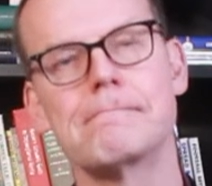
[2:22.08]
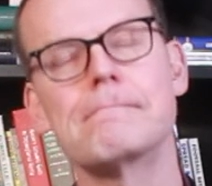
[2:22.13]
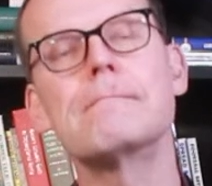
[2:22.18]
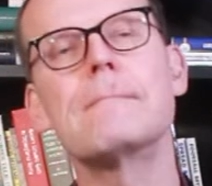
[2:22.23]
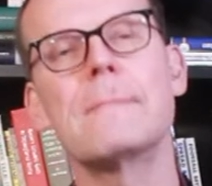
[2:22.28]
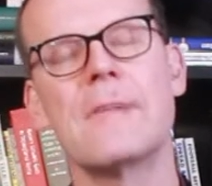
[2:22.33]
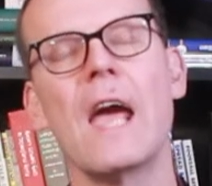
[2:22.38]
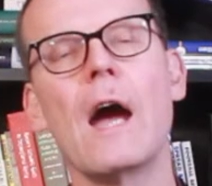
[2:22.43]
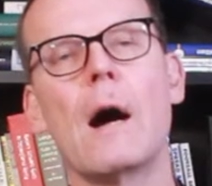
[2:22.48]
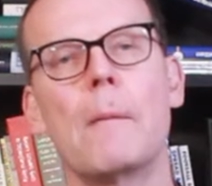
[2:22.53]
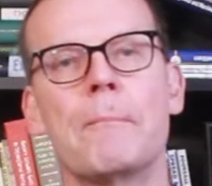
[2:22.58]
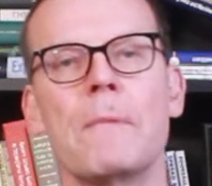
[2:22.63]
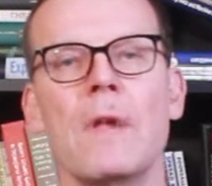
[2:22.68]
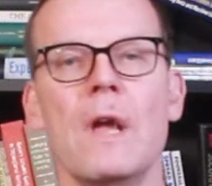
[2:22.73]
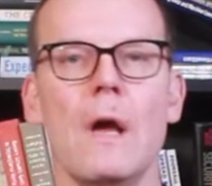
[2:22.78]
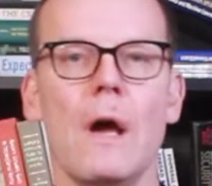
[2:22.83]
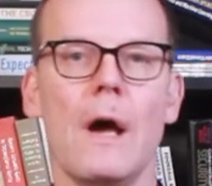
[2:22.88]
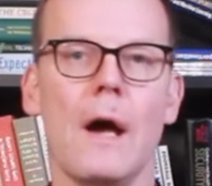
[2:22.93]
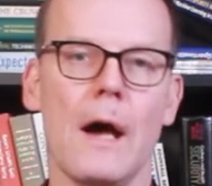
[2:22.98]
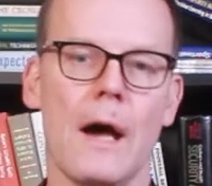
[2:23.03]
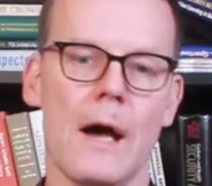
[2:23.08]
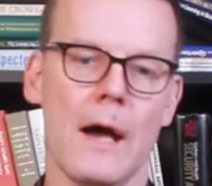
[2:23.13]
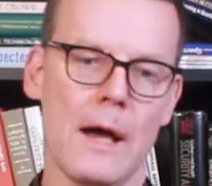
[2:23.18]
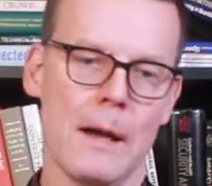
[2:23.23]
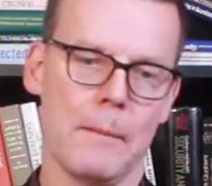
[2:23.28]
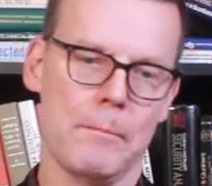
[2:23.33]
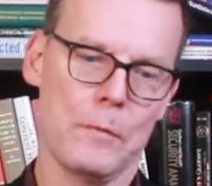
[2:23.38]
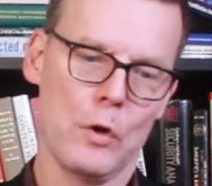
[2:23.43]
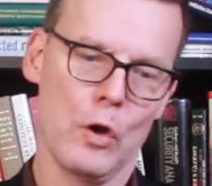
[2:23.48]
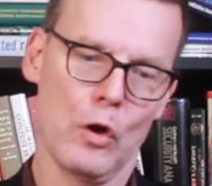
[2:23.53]
Yeah,
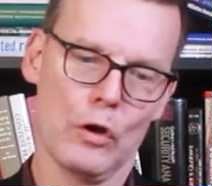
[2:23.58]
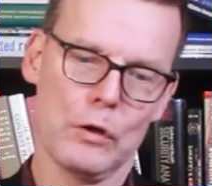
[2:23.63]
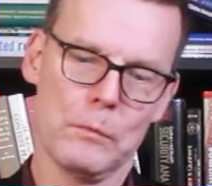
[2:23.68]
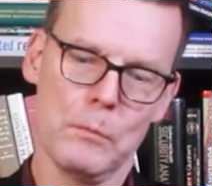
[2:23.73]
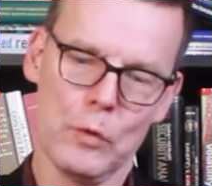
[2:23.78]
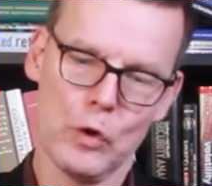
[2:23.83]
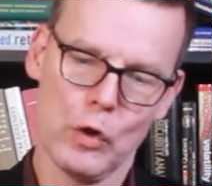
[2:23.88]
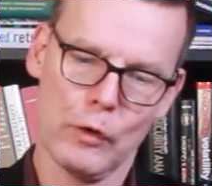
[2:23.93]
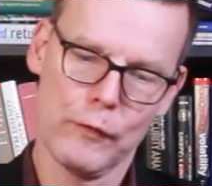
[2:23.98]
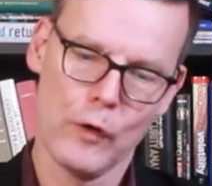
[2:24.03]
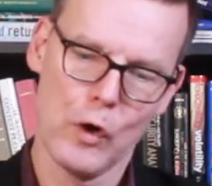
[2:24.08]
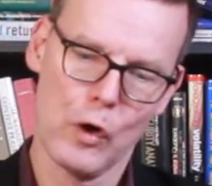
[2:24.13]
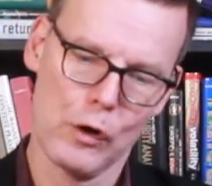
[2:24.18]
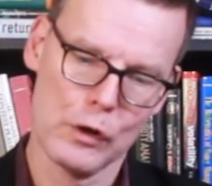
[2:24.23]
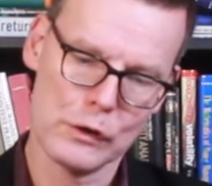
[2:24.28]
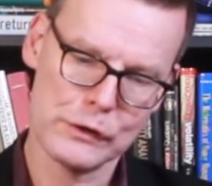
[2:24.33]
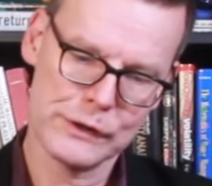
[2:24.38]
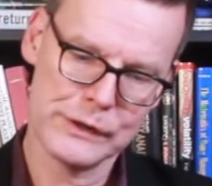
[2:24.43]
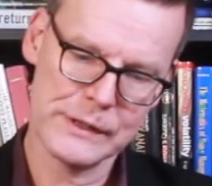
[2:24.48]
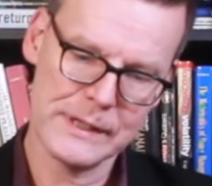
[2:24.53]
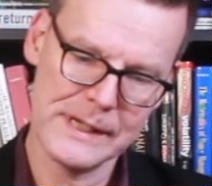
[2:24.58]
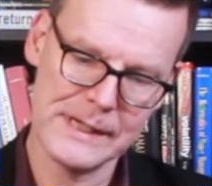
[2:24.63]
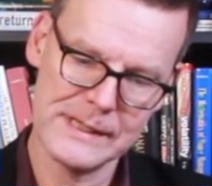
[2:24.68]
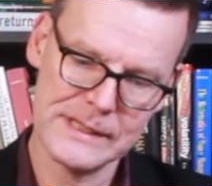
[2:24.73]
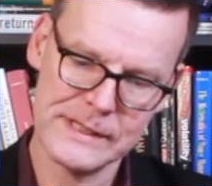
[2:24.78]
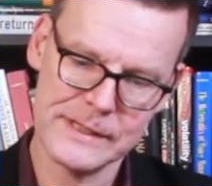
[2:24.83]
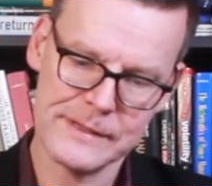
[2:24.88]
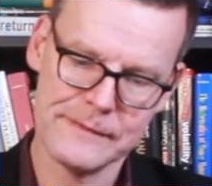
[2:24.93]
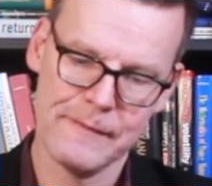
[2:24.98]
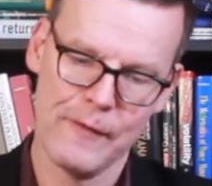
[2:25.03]
Dortmund of course
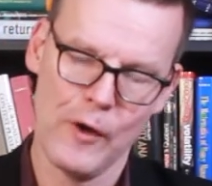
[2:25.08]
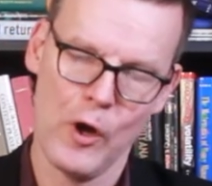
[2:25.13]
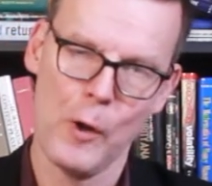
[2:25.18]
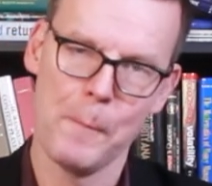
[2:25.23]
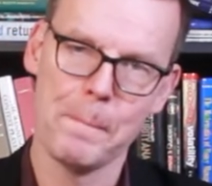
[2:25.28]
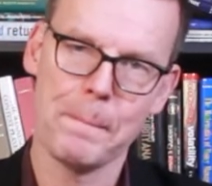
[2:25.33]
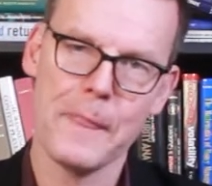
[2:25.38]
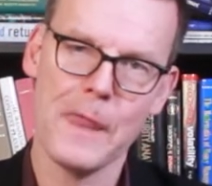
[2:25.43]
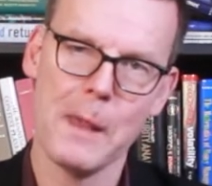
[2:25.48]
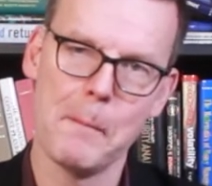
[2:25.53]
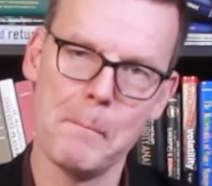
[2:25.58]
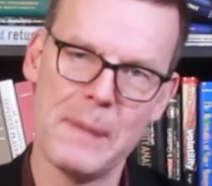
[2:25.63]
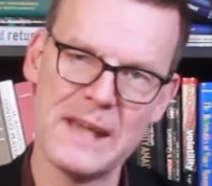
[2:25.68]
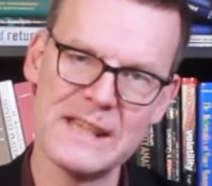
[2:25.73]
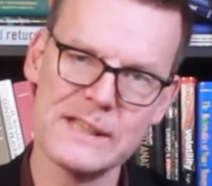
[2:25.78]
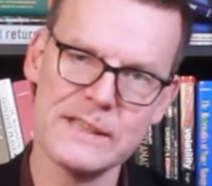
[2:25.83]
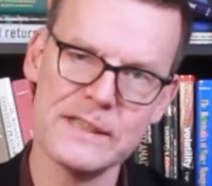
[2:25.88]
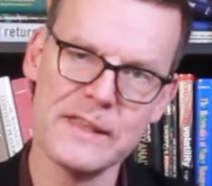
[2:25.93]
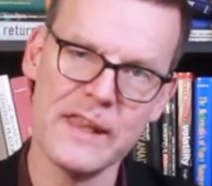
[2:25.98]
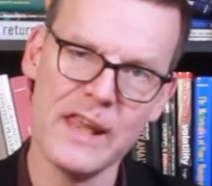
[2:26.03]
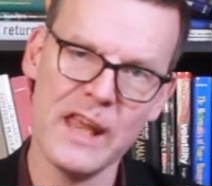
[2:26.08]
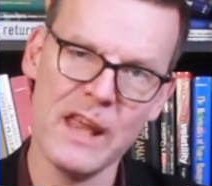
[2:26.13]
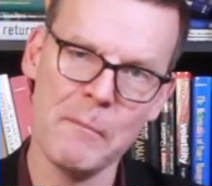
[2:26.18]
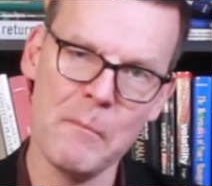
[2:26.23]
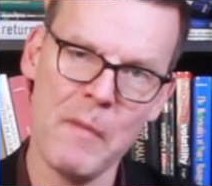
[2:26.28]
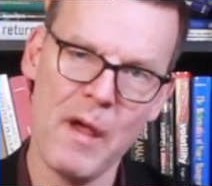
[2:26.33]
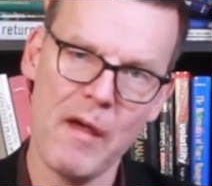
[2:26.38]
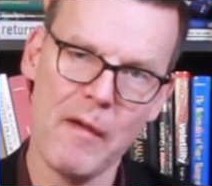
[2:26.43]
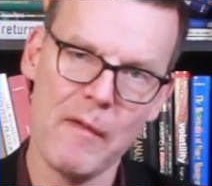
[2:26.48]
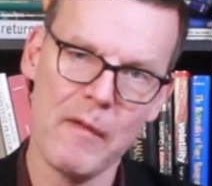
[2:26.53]
is the best
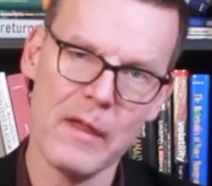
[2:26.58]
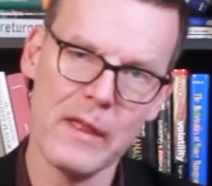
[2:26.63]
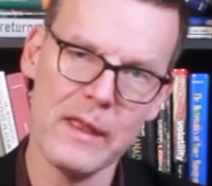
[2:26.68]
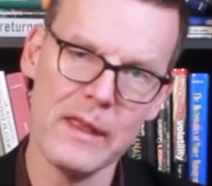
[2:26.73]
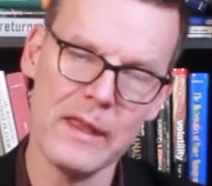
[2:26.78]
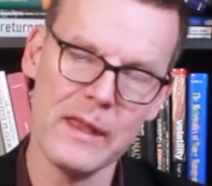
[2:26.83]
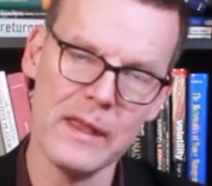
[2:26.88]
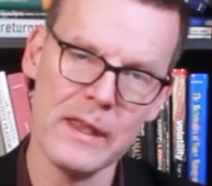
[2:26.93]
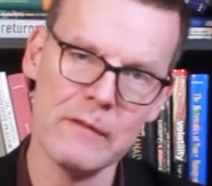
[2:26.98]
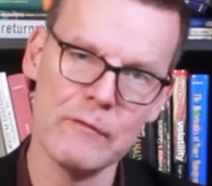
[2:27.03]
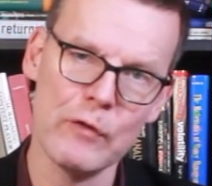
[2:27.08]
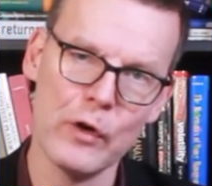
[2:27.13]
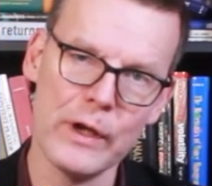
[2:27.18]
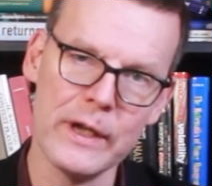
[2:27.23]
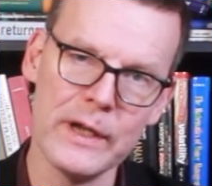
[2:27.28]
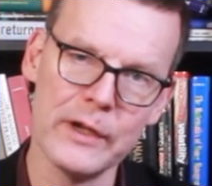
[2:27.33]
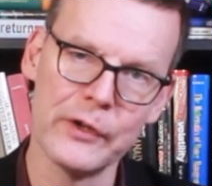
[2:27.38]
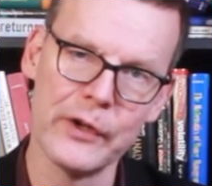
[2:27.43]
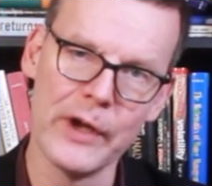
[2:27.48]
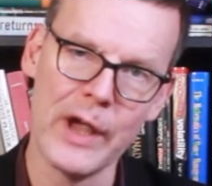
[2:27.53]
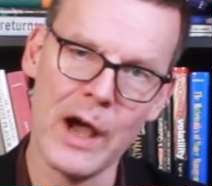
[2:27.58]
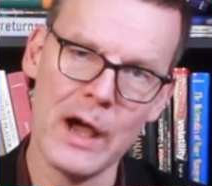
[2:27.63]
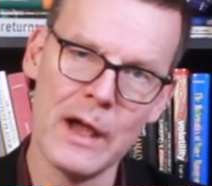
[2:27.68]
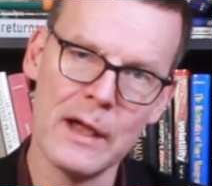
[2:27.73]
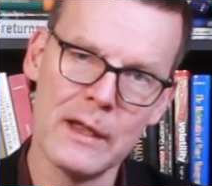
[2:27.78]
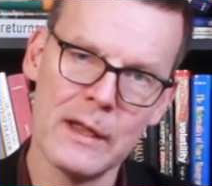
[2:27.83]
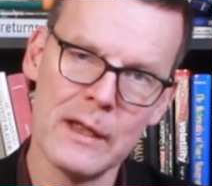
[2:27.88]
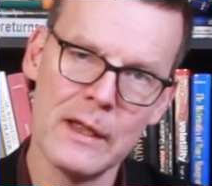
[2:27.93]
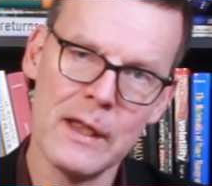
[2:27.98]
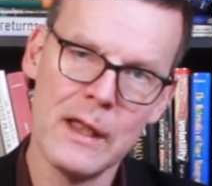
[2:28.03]
team in the
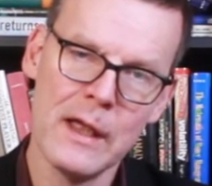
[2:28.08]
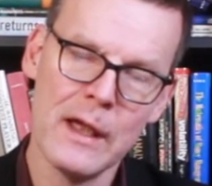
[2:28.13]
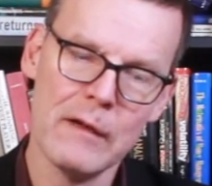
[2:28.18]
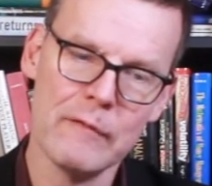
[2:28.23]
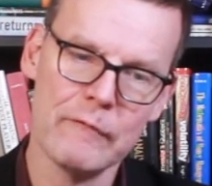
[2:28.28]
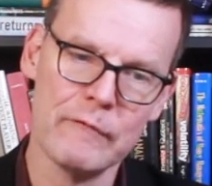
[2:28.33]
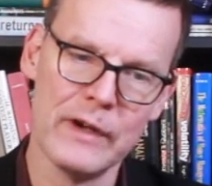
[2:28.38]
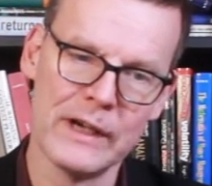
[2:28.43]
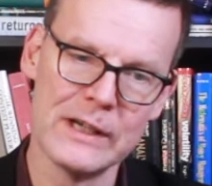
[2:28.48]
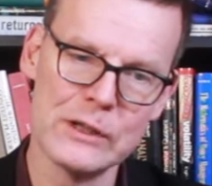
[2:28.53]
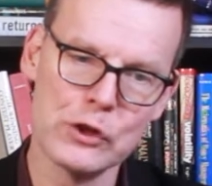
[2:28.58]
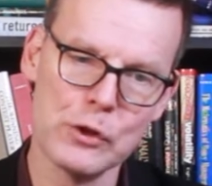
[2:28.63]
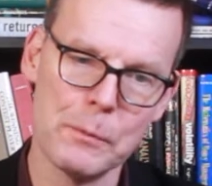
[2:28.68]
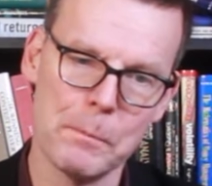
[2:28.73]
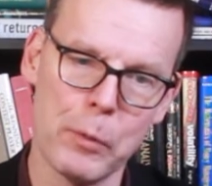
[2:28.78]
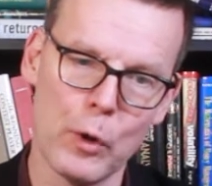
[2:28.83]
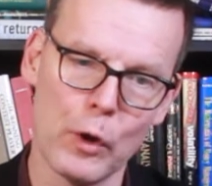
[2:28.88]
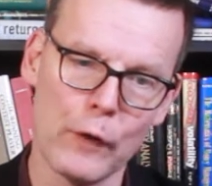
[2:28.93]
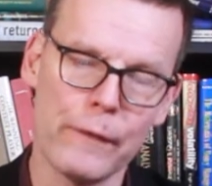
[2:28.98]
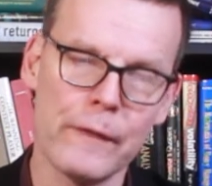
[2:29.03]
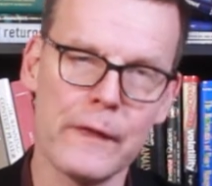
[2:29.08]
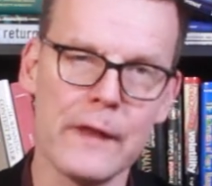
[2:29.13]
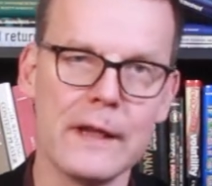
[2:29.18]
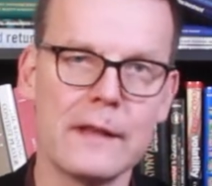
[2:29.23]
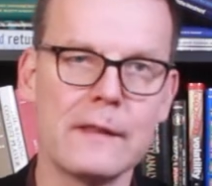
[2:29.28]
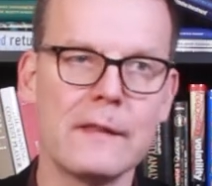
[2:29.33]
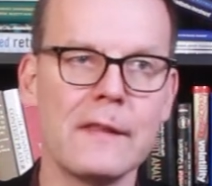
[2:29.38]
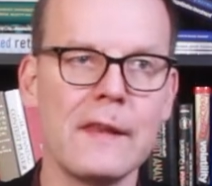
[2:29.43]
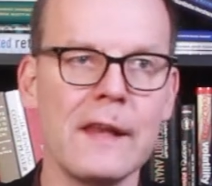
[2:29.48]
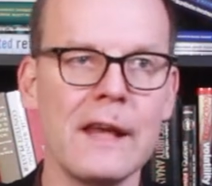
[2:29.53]
area, very
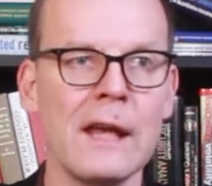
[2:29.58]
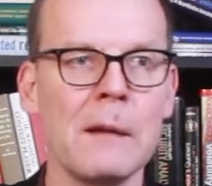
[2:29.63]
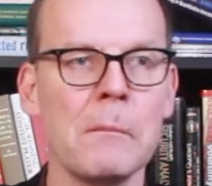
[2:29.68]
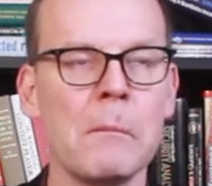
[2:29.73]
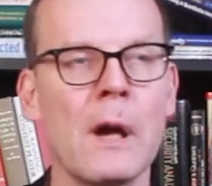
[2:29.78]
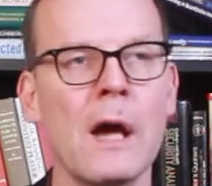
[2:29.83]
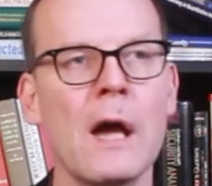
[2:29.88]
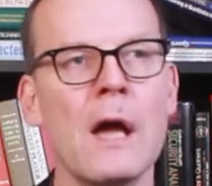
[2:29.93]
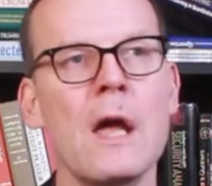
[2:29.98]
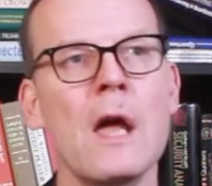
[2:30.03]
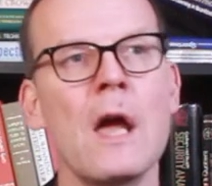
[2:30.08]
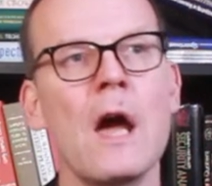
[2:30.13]
supported team.